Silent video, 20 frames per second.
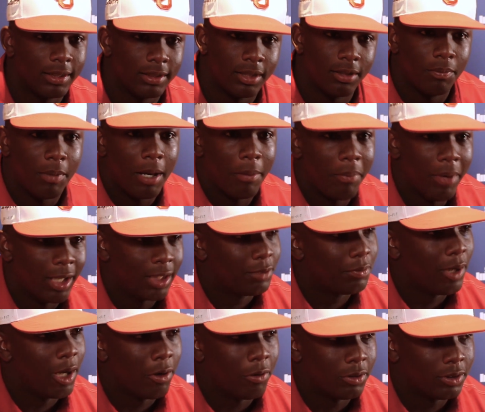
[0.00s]
So my best
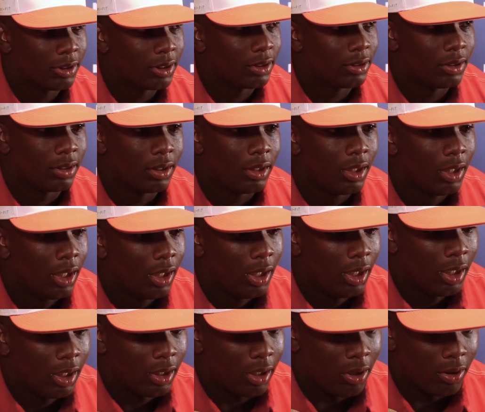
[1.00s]
bet was just to
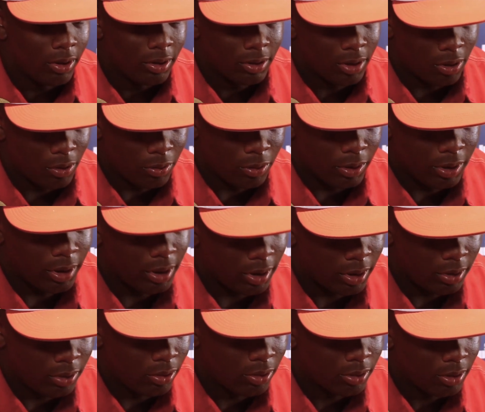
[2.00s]
go this whole
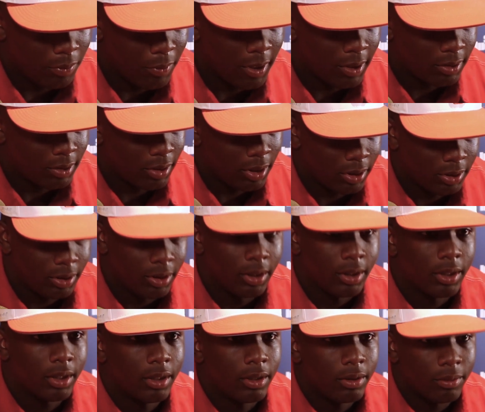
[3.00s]
year, do a semester next year,
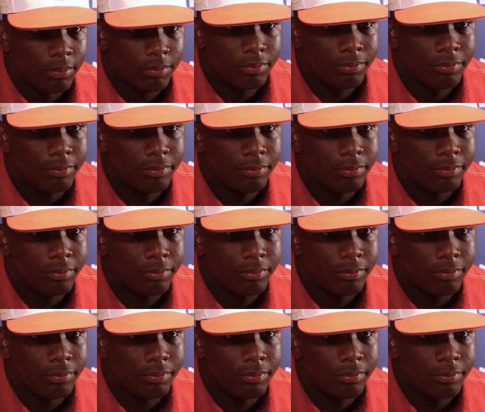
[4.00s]
and come.